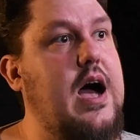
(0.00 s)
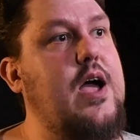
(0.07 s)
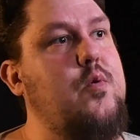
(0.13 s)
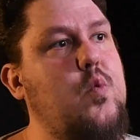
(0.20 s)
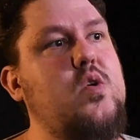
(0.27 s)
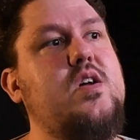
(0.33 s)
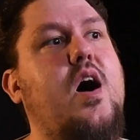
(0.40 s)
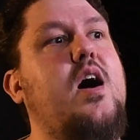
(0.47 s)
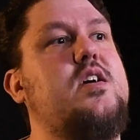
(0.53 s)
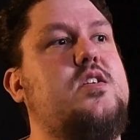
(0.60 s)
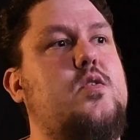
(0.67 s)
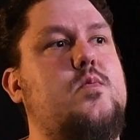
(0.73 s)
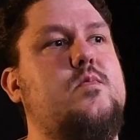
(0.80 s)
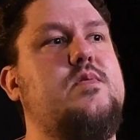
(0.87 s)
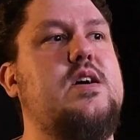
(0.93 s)
I would
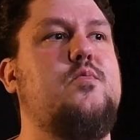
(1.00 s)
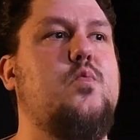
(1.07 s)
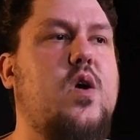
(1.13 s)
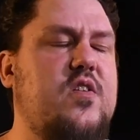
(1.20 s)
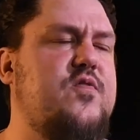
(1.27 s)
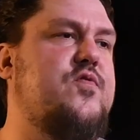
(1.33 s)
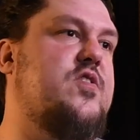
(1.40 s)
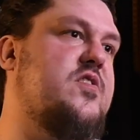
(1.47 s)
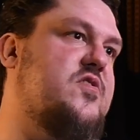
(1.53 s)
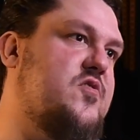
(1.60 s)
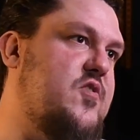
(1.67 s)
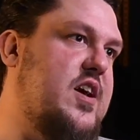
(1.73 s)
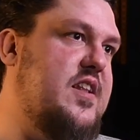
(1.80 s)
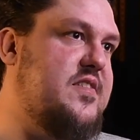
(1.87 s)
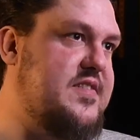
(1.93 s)
argue that what
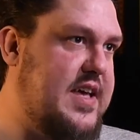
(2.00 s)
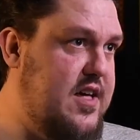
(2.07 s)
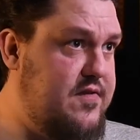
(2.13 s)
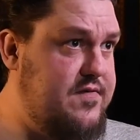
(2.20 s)
frustrates Scale